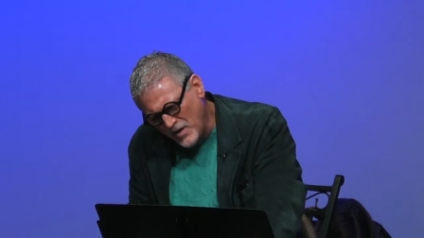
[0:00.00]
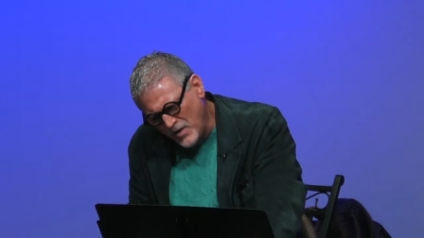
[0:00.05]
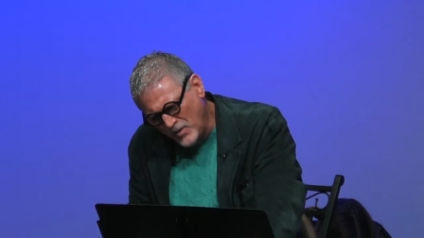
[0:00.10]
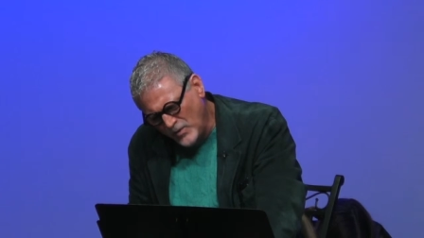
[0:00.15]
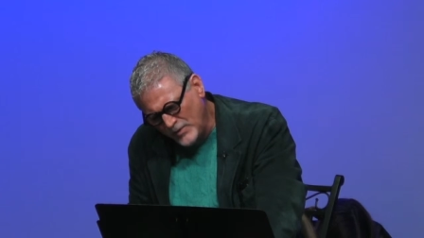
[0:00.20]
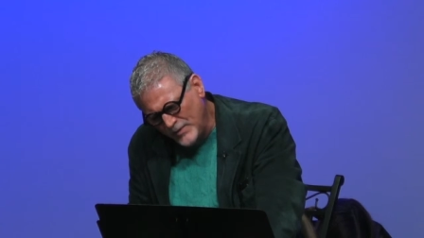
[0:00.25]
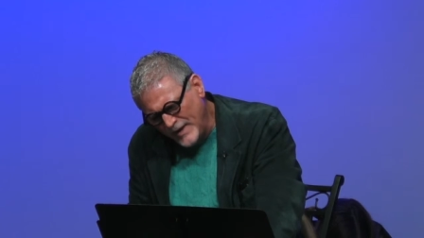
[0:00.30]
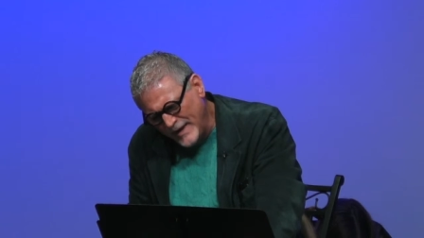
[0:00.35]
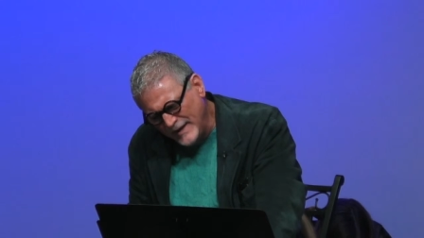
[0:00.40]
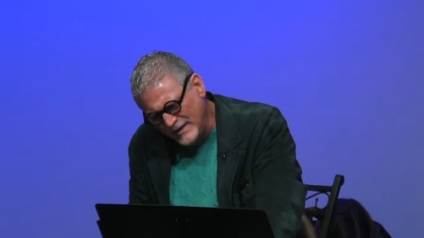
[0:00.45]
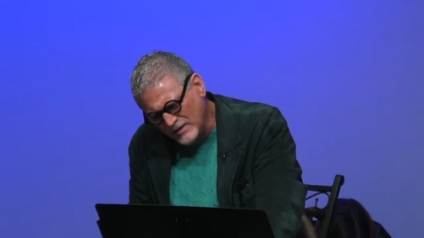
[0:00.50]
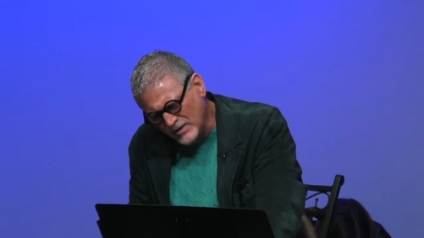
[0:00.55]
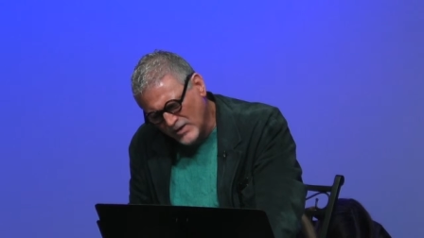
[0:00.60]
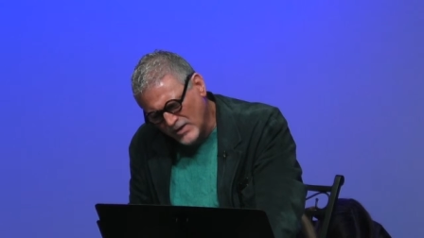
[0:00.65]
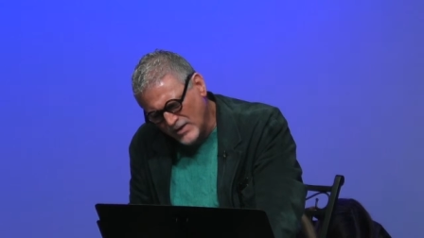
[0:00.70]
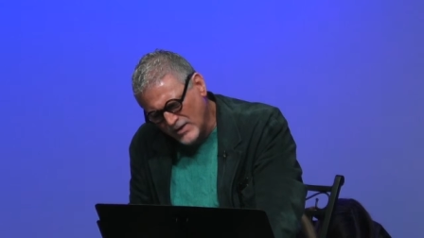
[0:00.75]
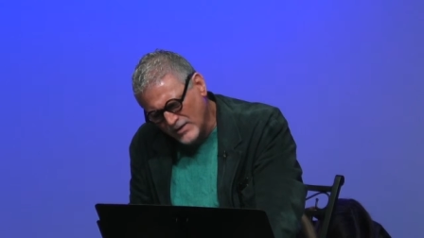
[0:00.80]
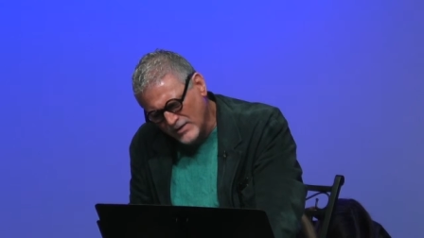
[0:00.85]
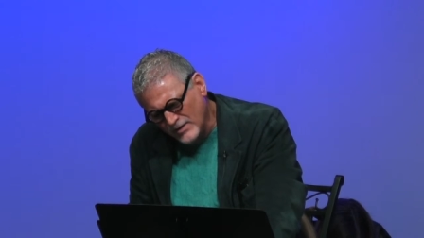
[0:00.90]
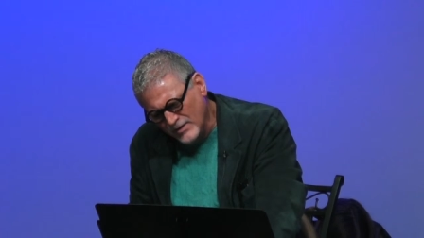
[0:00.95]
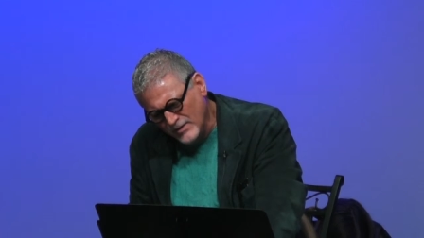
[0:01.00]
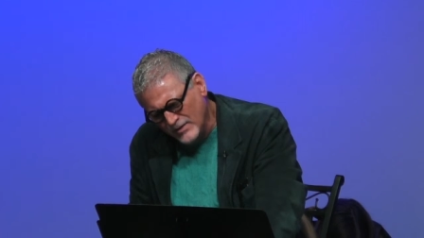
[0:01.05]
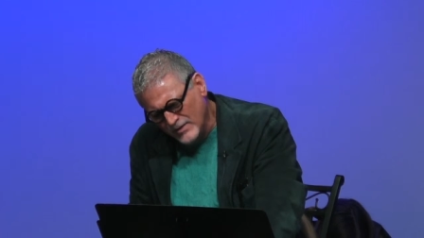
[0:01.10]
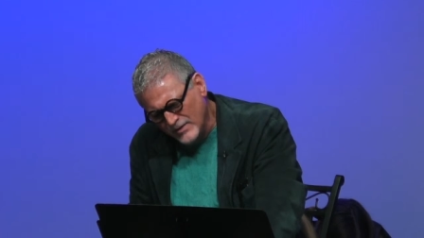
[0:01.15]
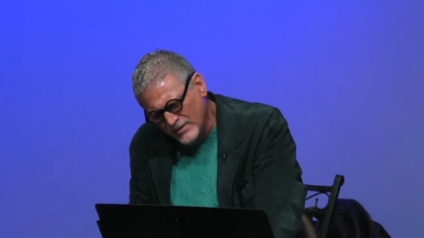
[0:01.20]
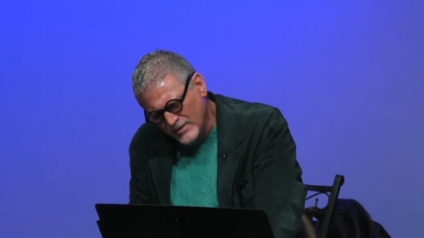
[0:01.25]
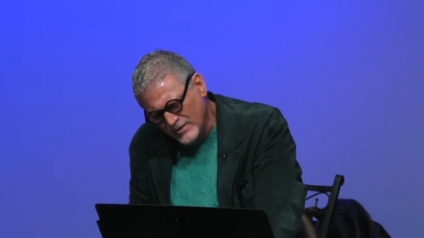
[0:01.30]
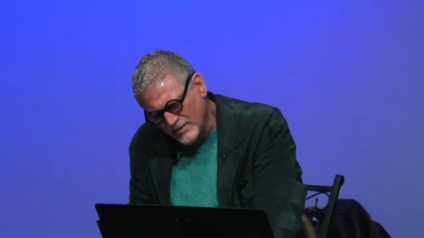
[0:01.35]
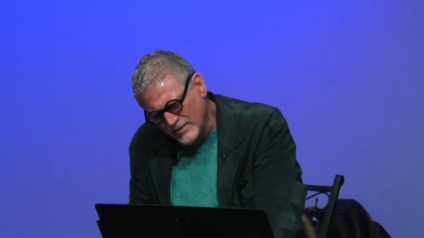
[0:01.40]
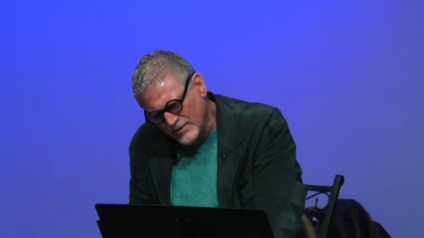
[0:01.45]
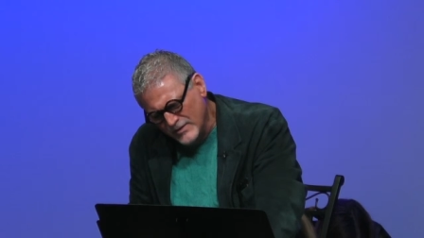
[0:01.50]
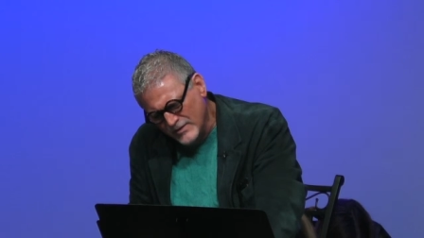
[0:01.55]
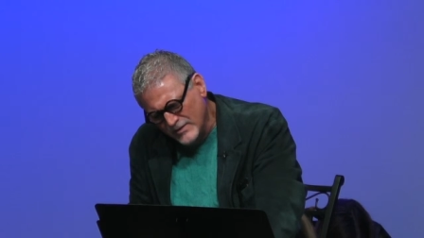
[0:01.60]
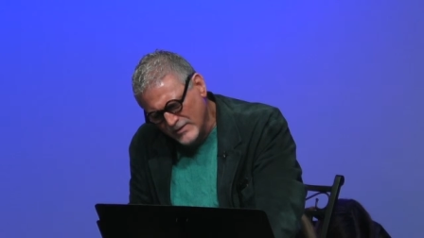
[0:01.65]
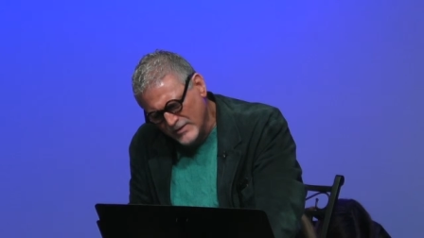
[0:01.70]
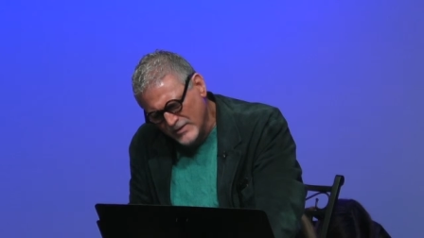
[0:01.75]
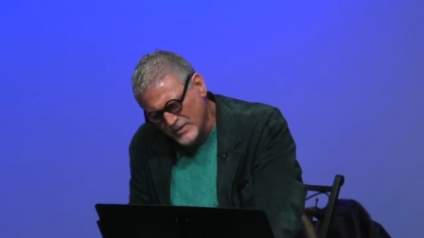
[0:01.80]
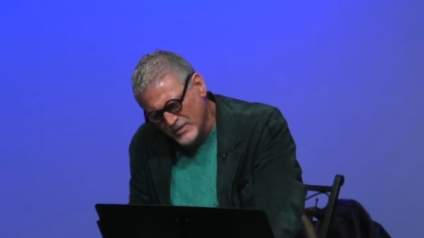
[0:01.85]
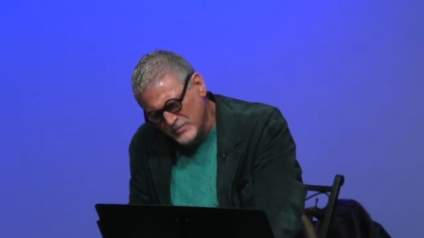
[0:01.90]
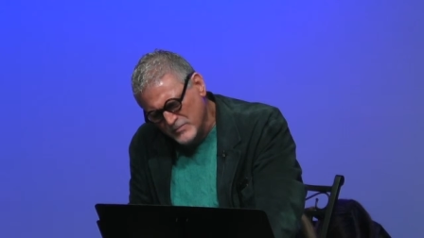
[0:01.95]
all day long.
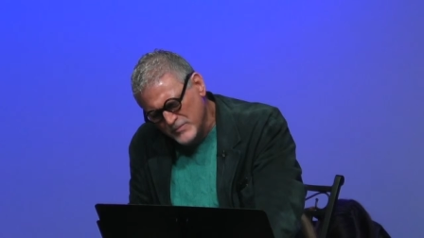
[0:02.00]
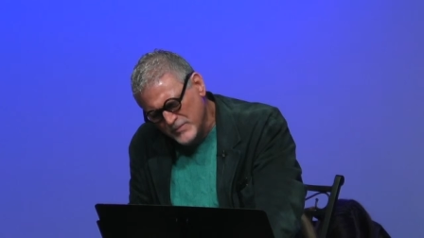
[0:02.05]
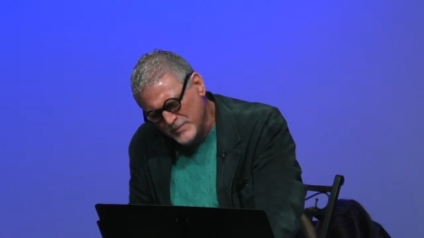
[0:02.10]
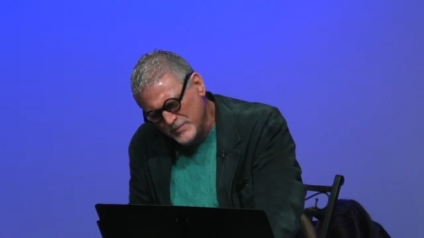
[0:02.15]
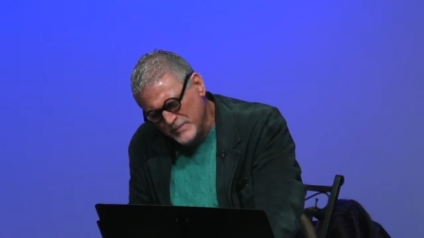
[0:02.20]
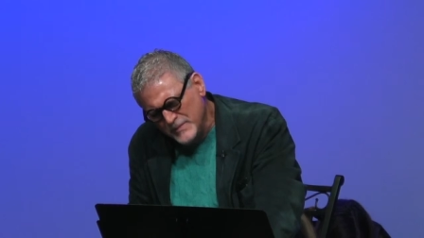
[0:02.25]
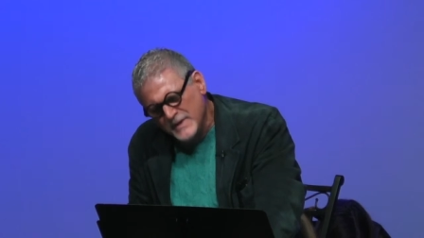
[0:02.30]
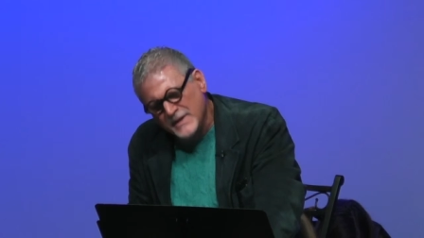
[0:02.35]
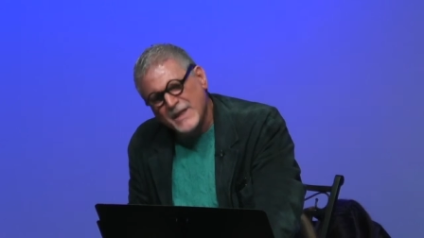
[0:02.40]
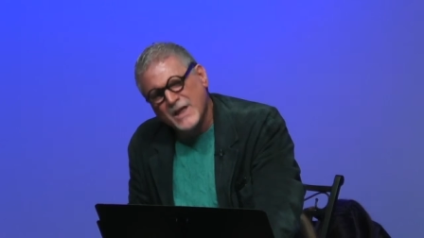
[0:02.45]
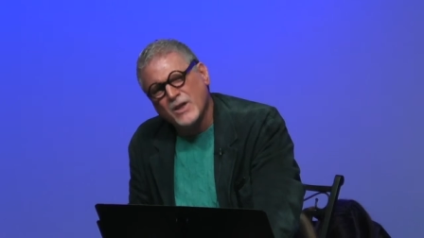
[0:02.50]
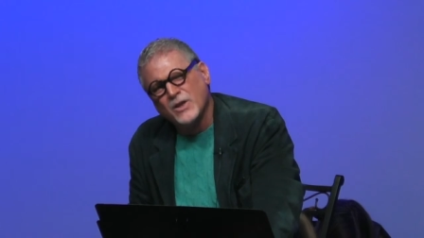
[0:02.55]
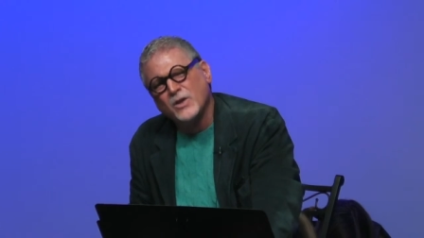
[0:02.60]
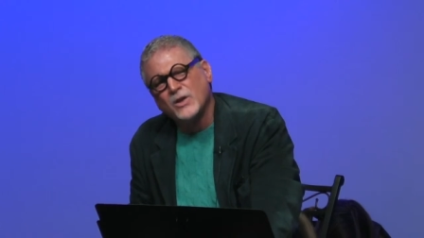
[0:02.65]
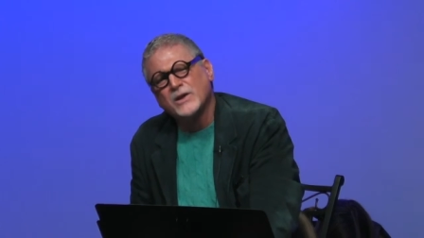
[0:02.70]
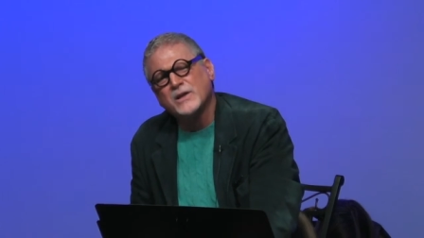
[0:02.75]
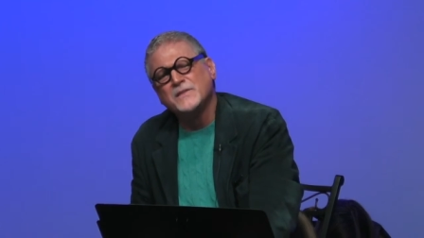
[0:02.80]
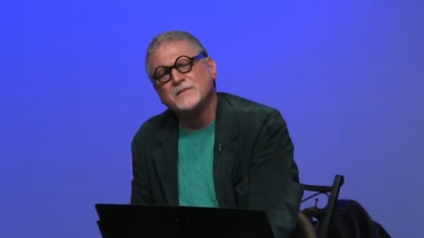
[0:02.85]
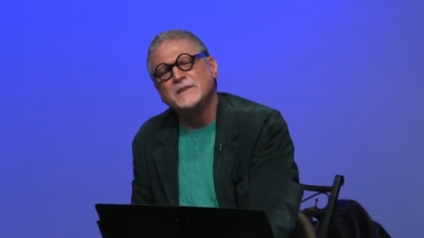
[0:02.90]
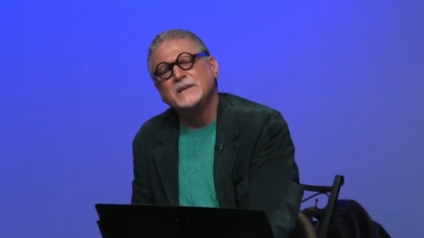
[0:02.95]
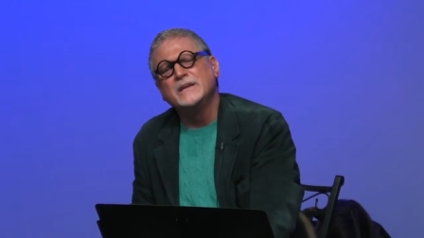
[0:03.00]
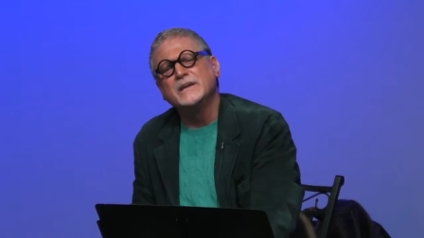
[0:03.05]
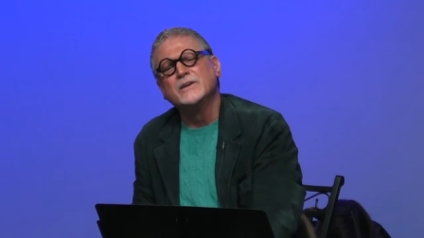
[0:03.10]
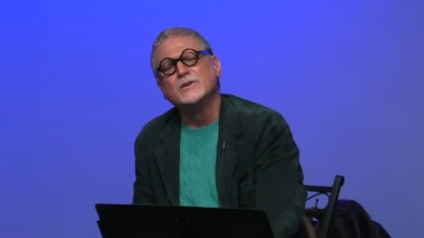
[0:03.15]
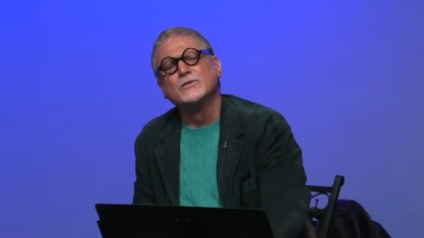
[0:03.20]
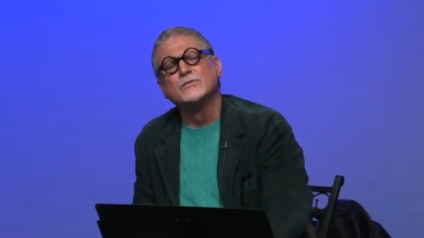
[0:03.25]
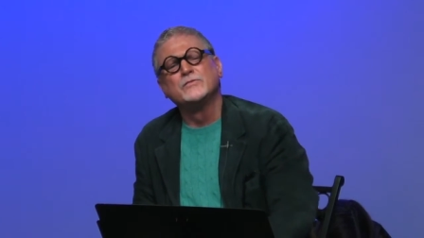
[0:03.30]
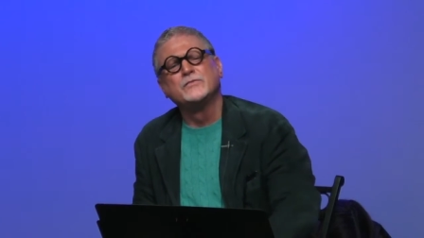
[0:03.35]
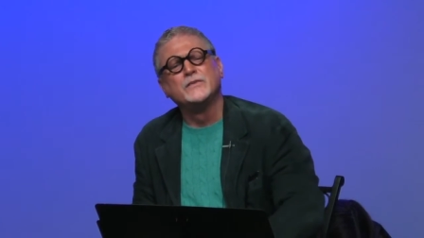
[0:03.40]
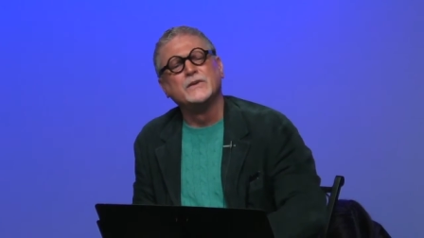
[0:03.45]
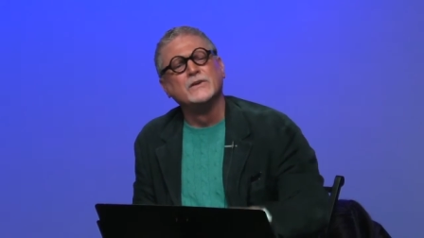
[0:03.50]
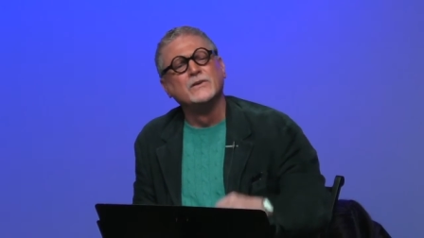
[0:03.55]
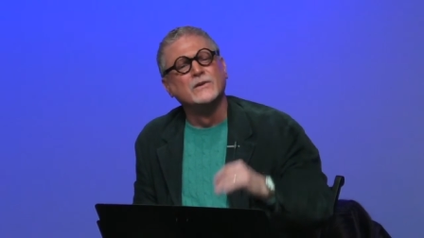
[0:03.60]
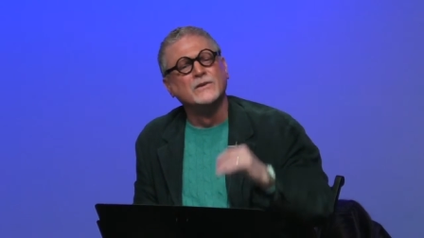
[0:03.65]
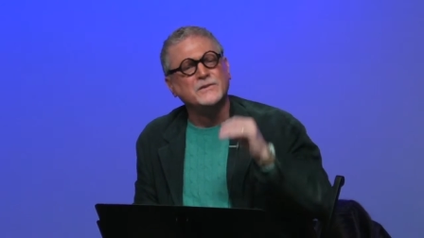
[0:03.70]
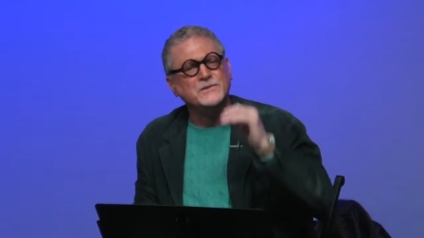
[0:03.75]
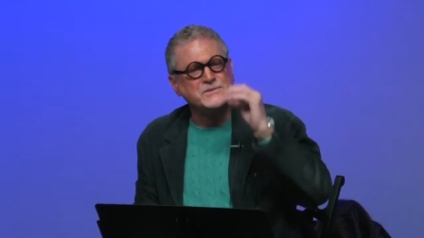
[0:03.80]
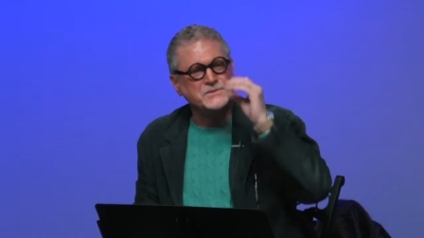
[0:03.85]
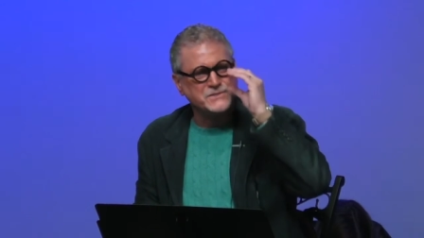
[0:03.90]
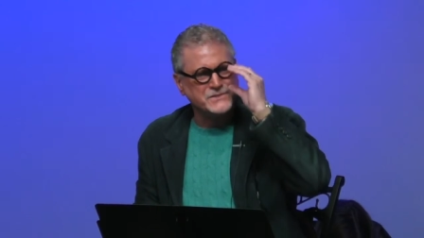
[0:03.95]
Now look at the
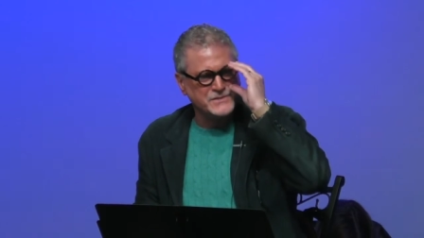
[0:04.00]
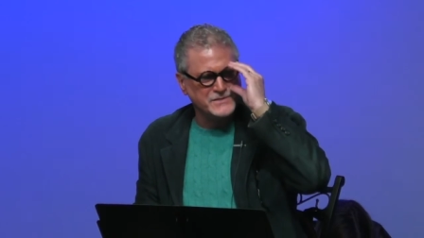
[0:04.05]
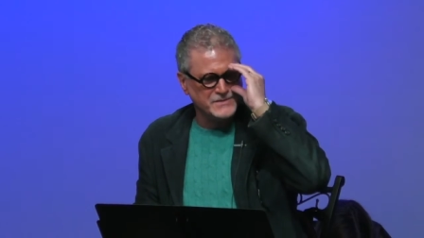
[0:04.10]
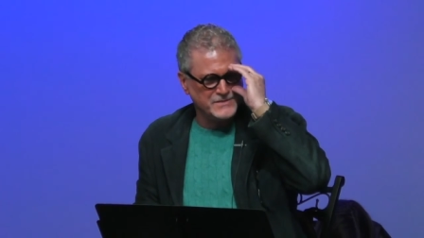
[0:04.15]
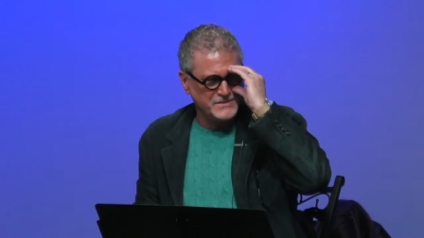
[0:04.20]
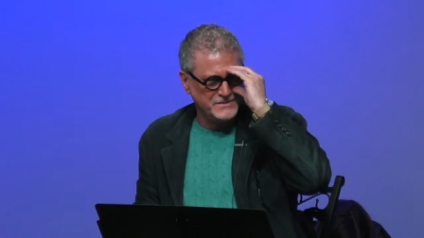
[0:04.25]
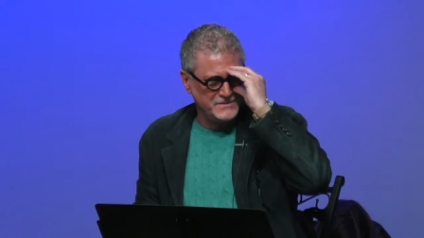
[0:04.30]
interference